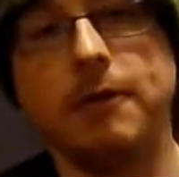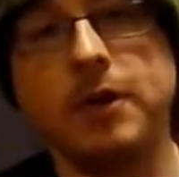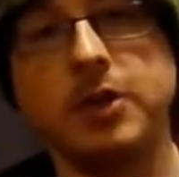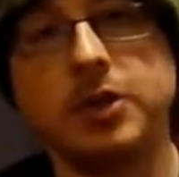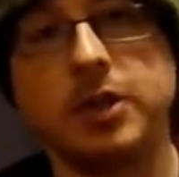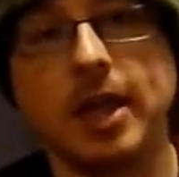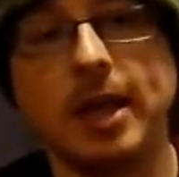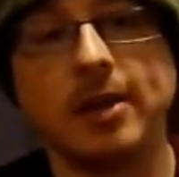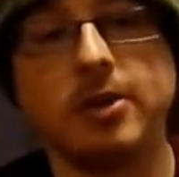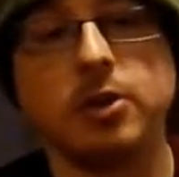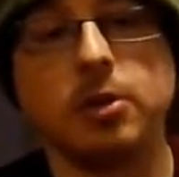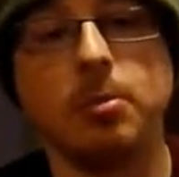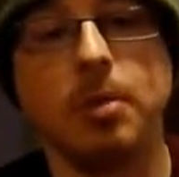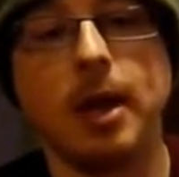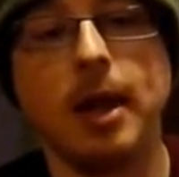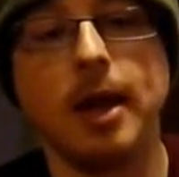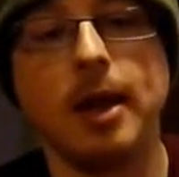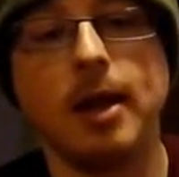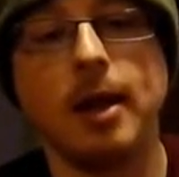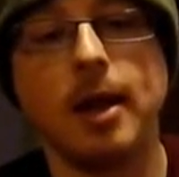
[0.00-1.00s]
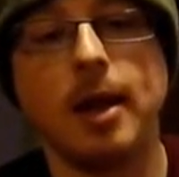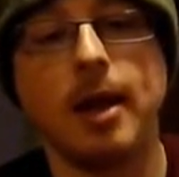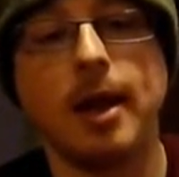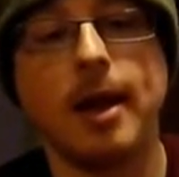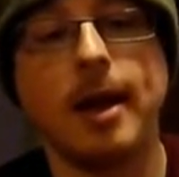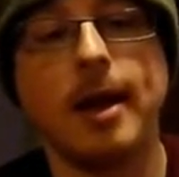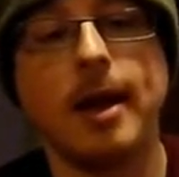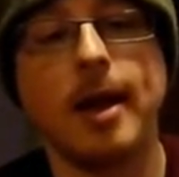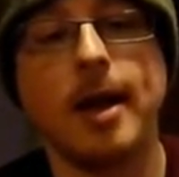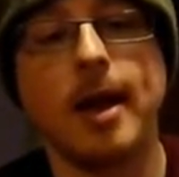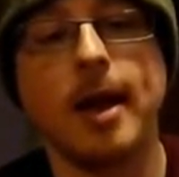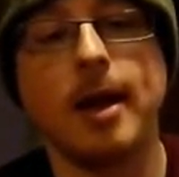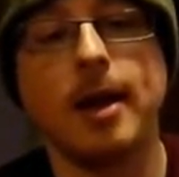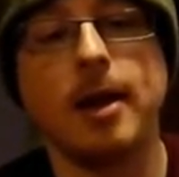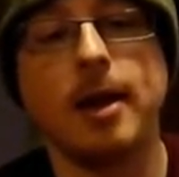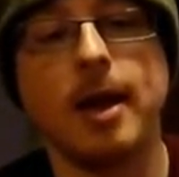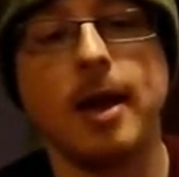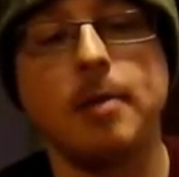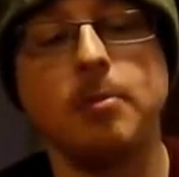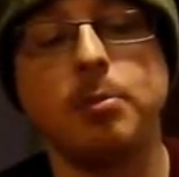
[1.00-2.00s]
fish takes your bait
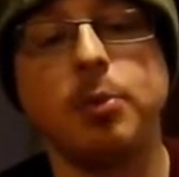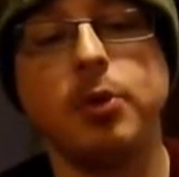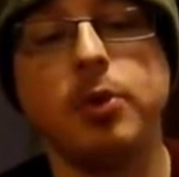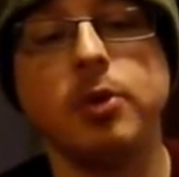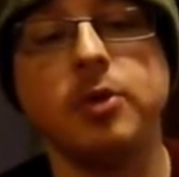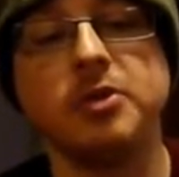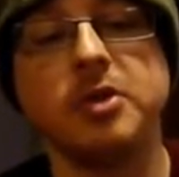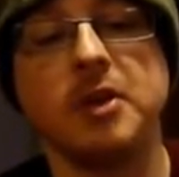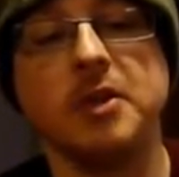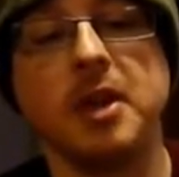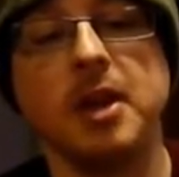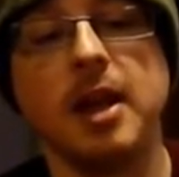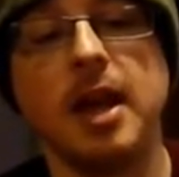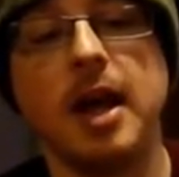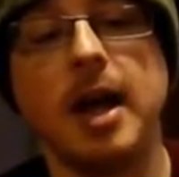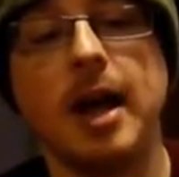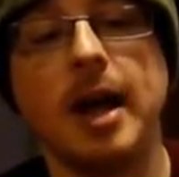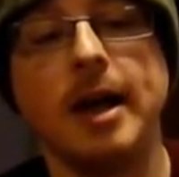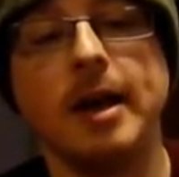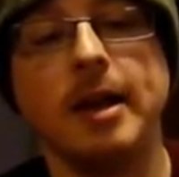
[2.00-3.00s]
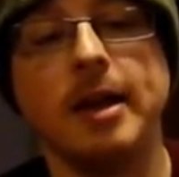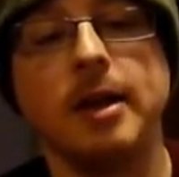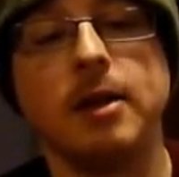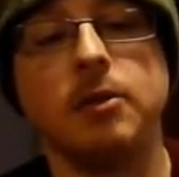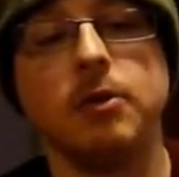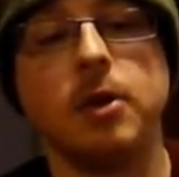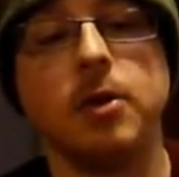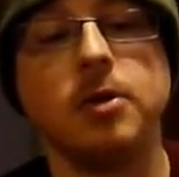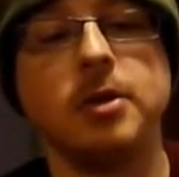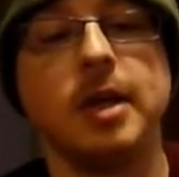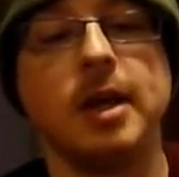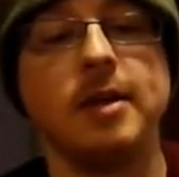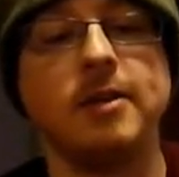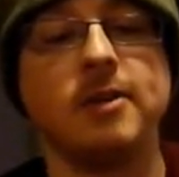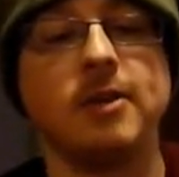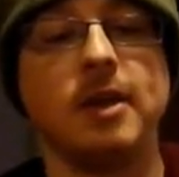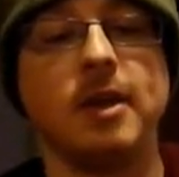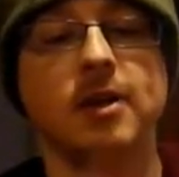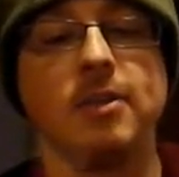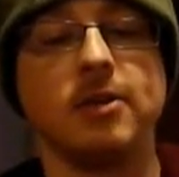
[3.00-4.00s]
and pulls on the line, it
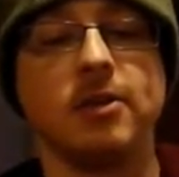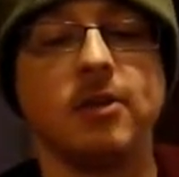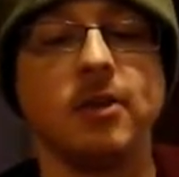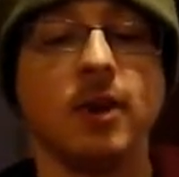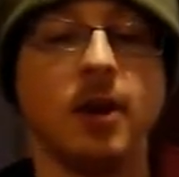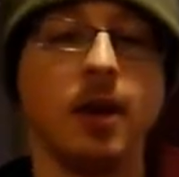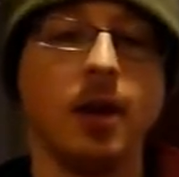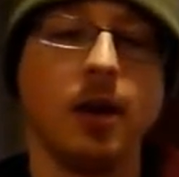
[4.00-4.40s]
rotates this,